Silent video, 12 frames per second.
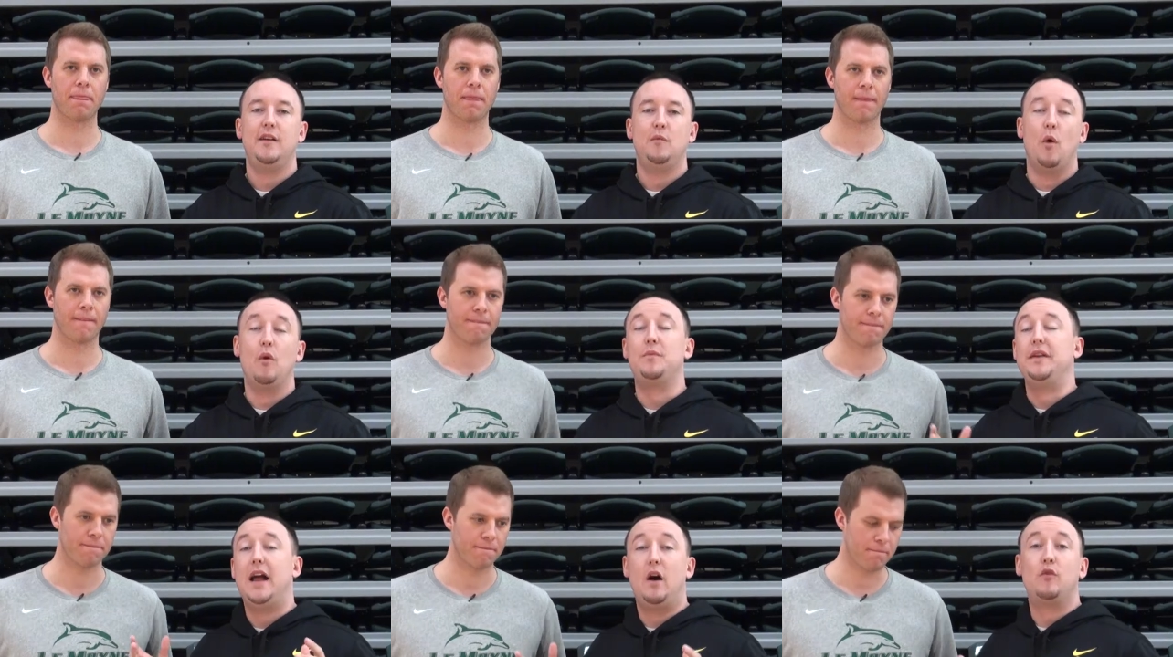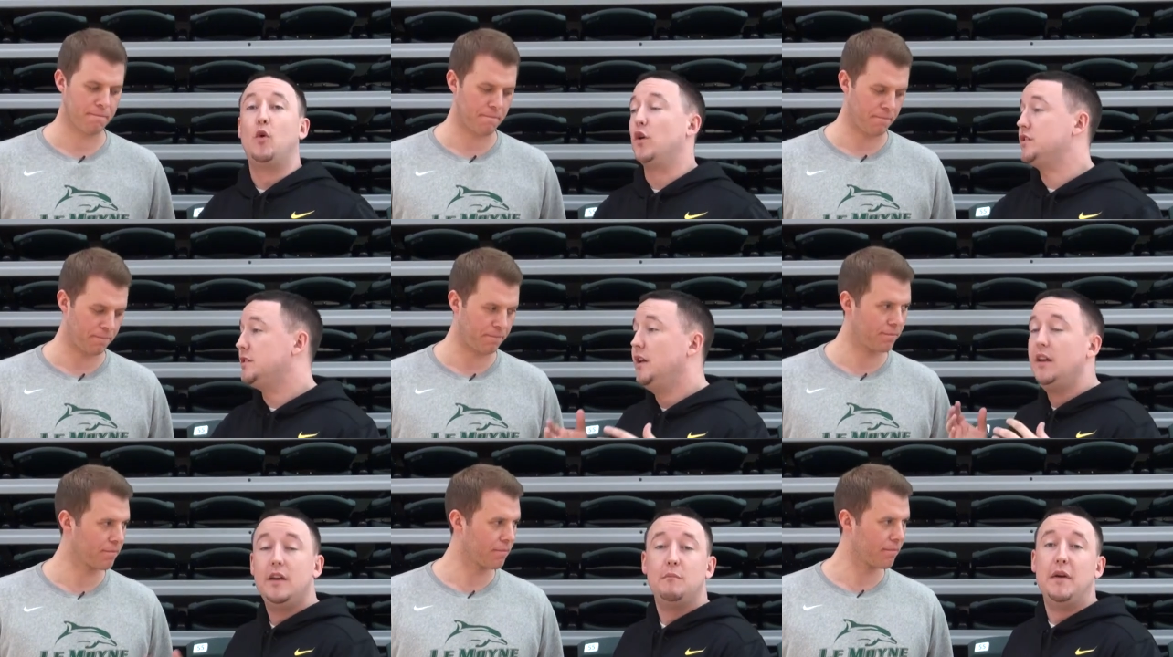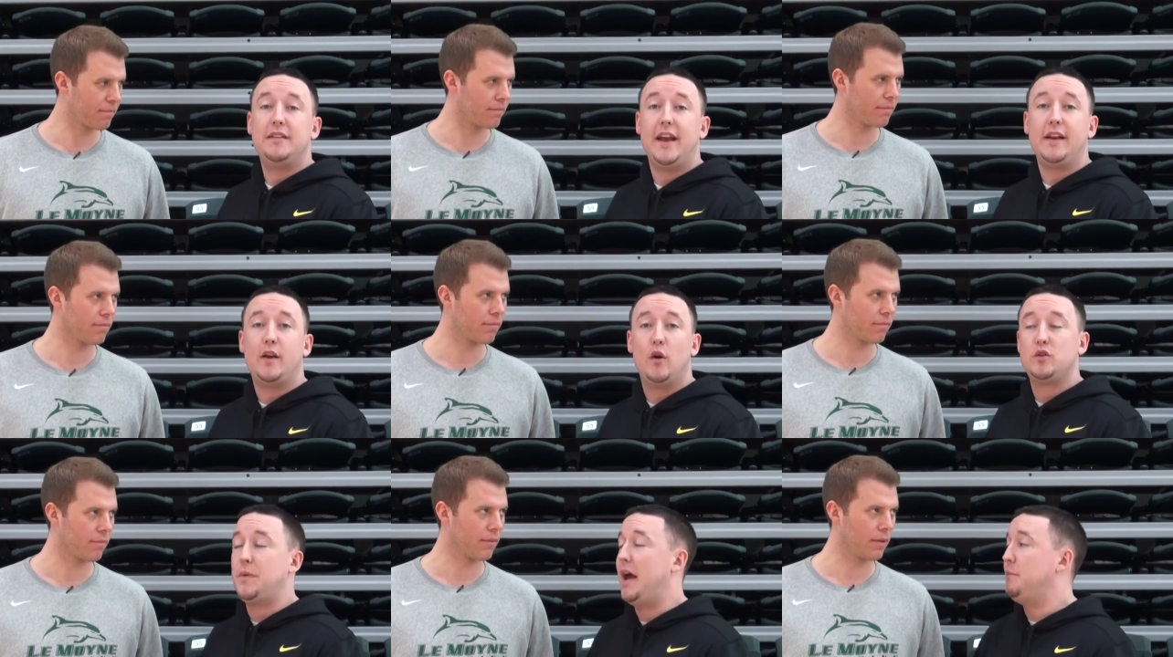Speaker 1: Well, with me now, of course, men's head
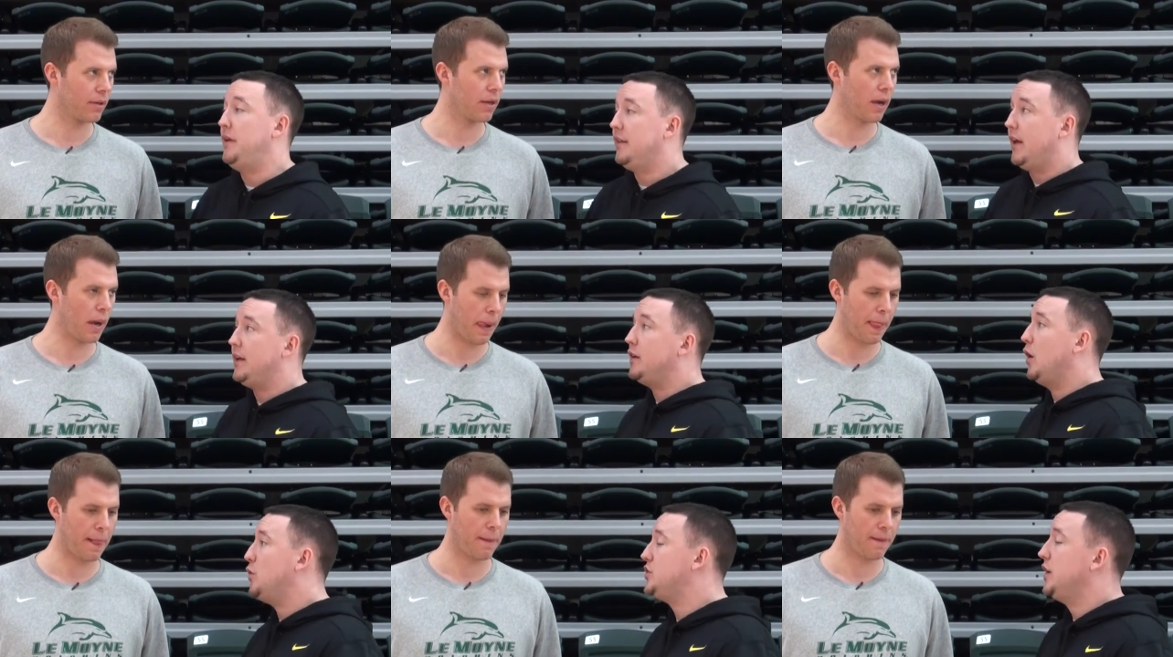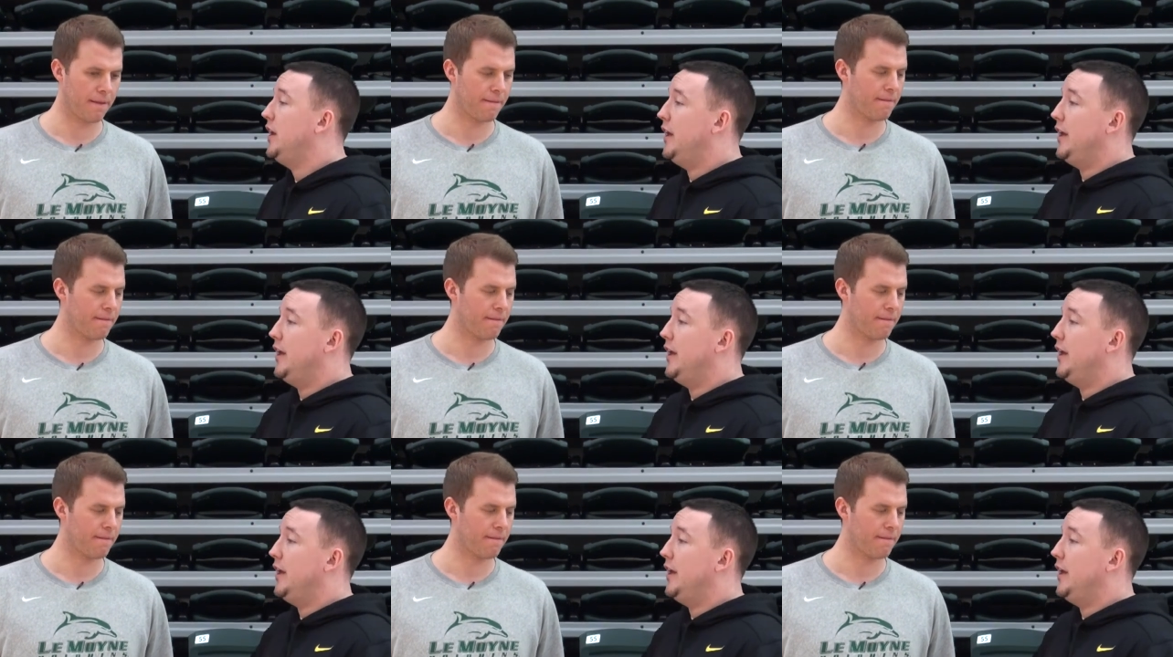coach Pat Beilein and coach.